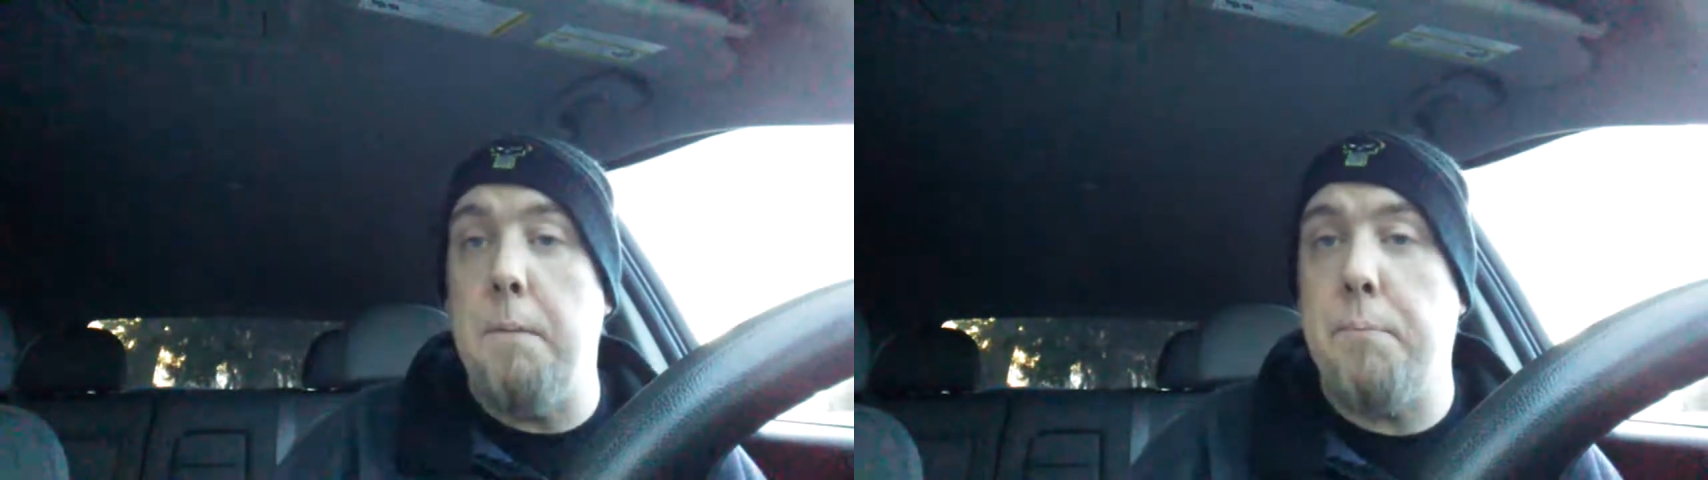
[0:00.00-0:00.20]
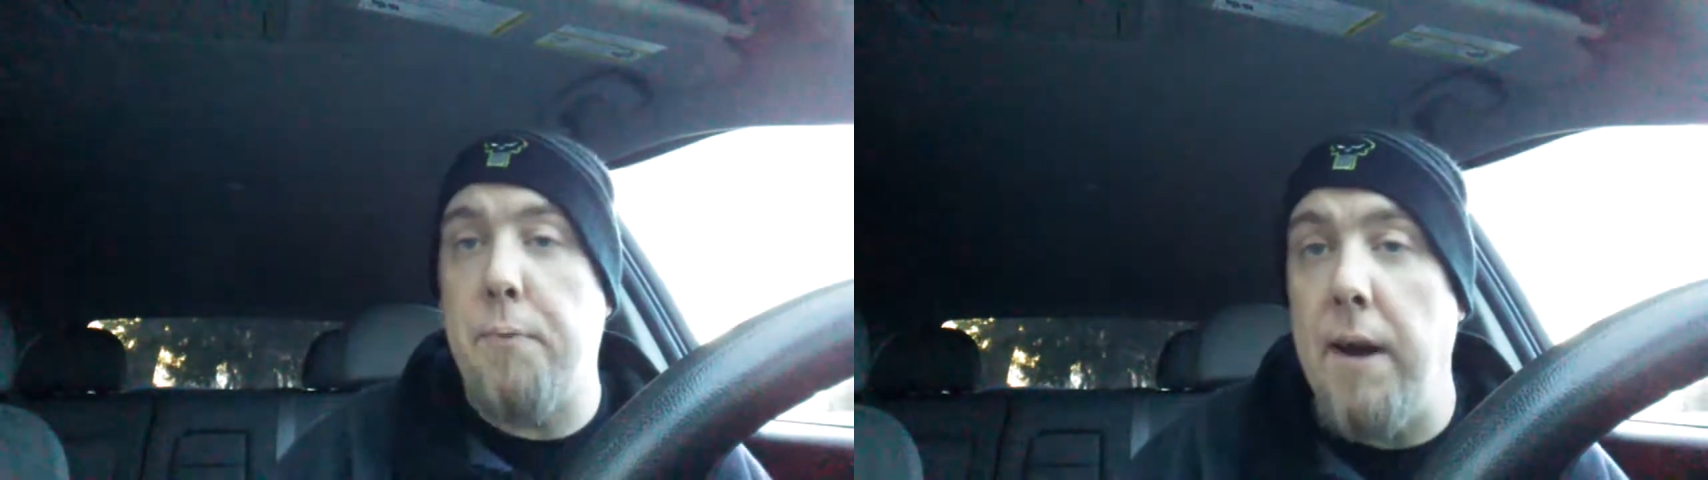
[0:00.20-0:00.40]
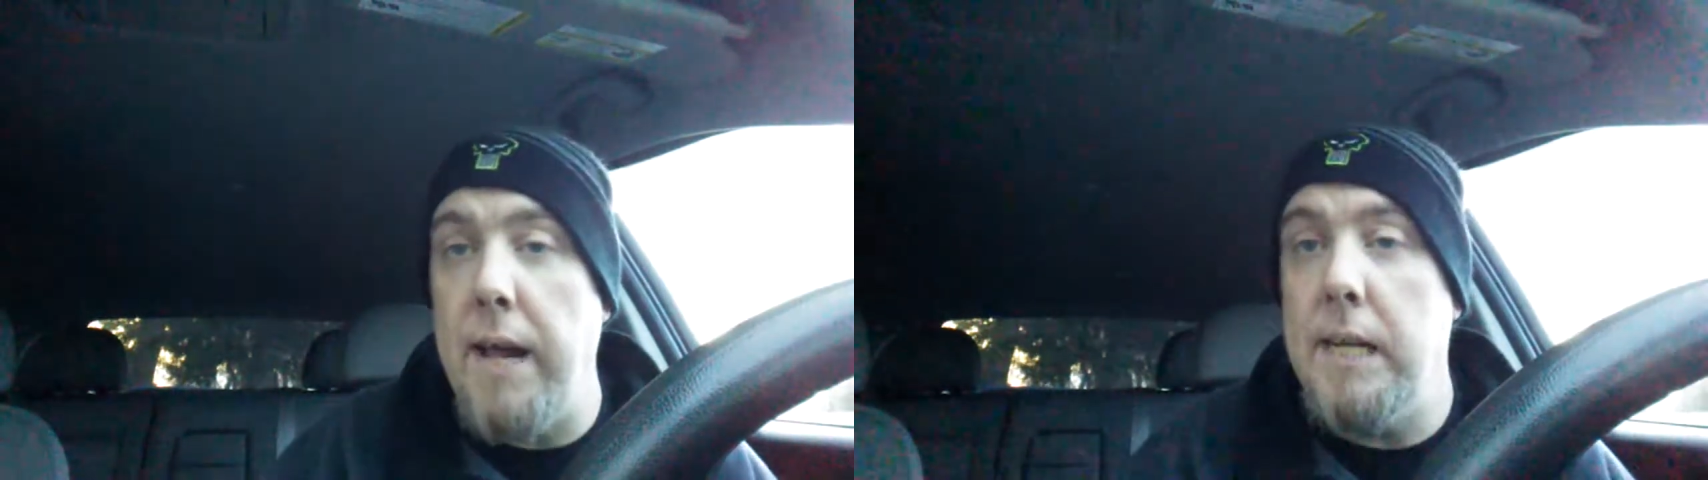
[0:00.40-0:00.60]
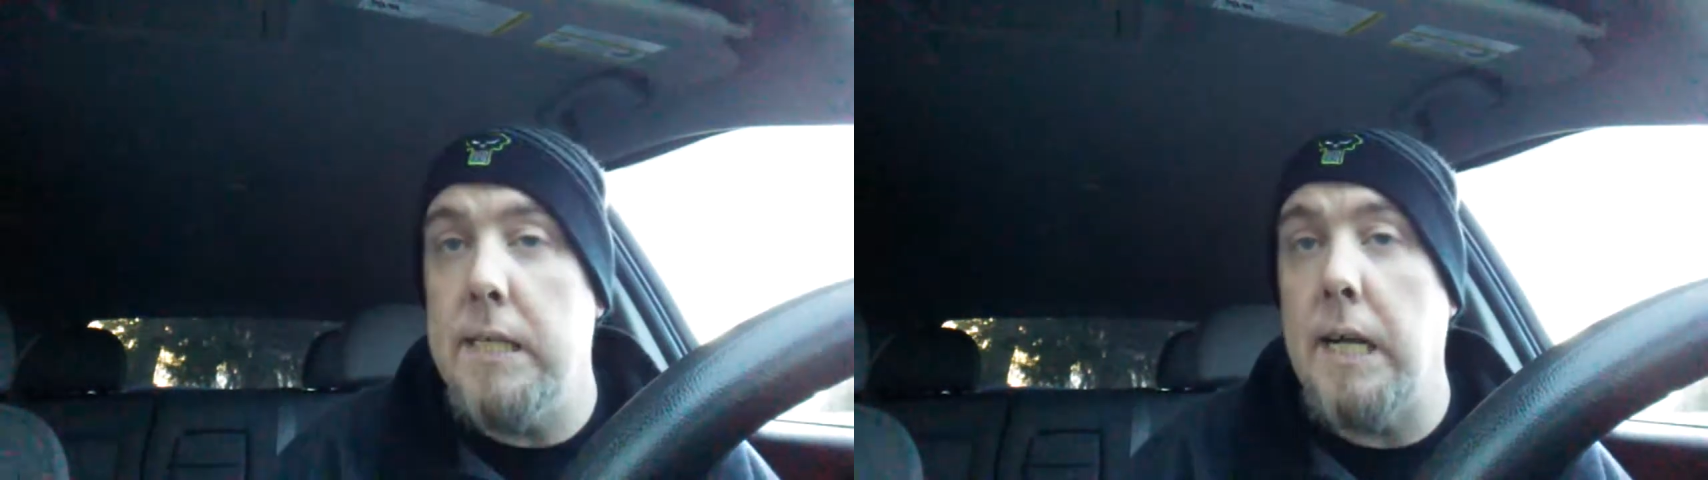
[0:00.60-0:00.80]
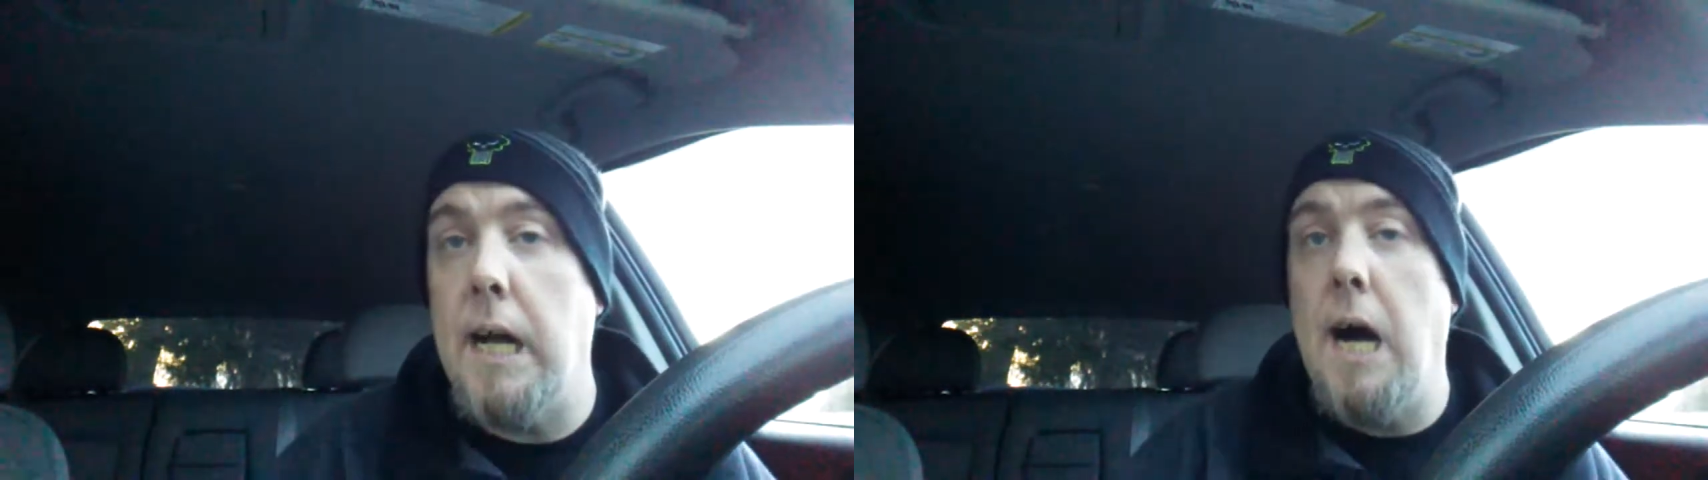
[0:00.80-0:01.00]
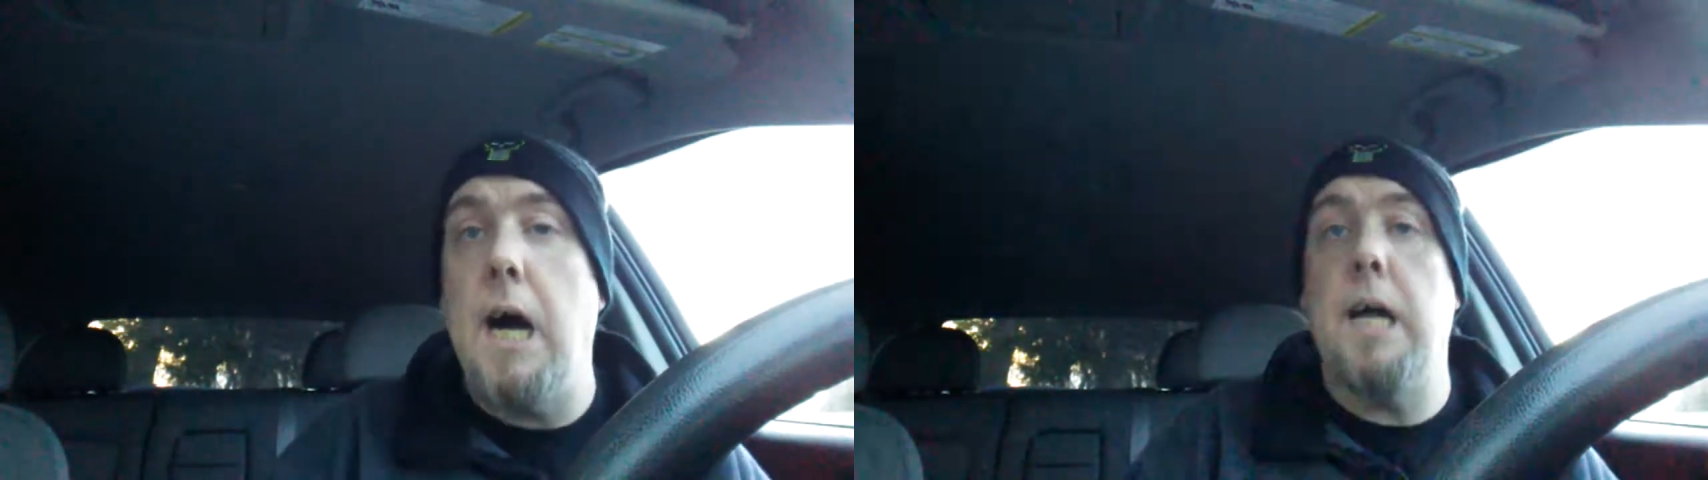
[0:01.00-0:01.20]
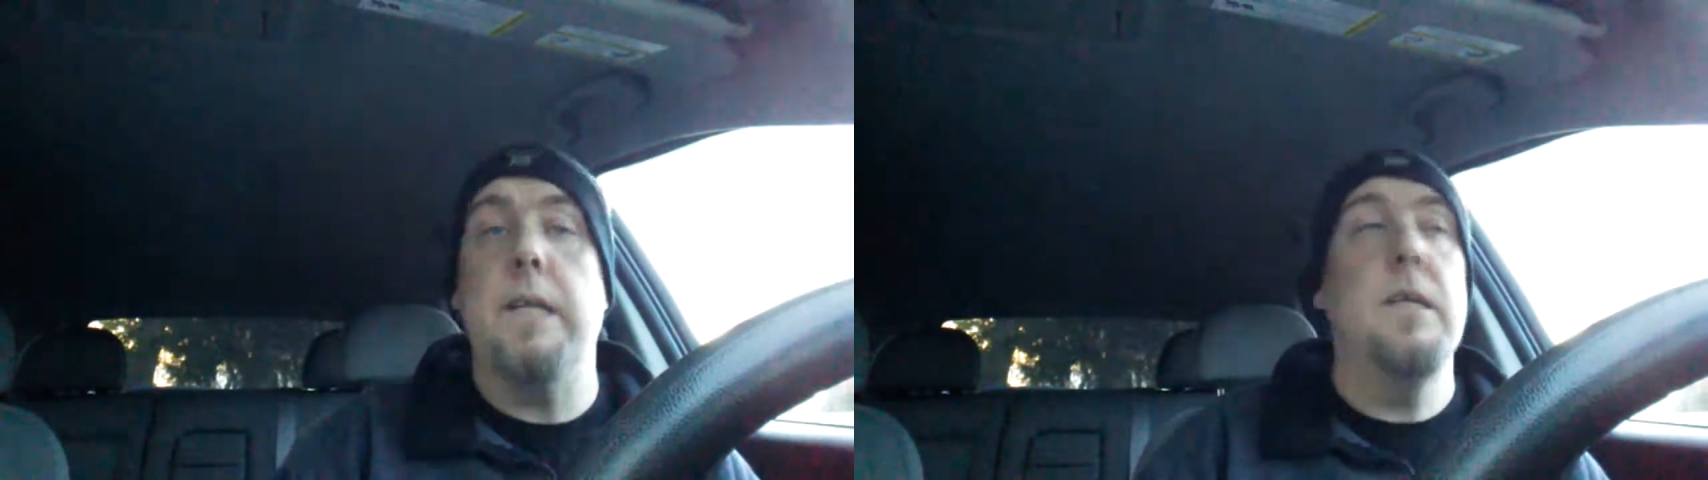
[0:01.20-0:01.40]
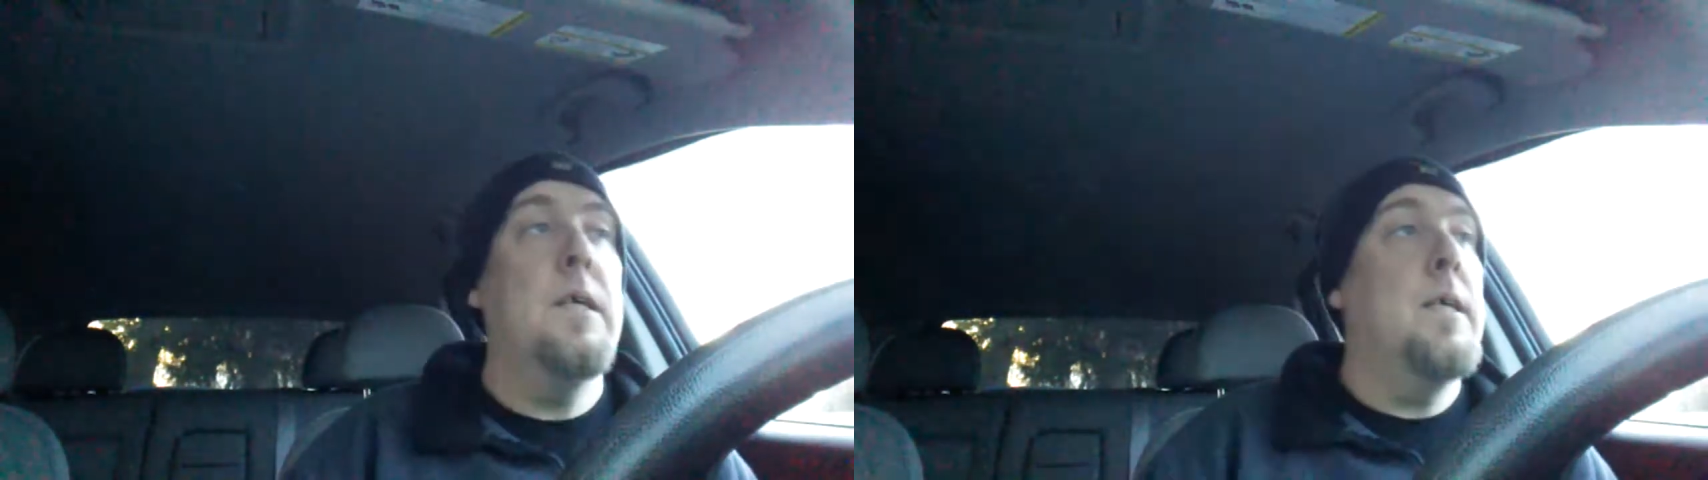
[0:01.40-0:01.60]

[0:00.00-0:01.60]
prayed to God.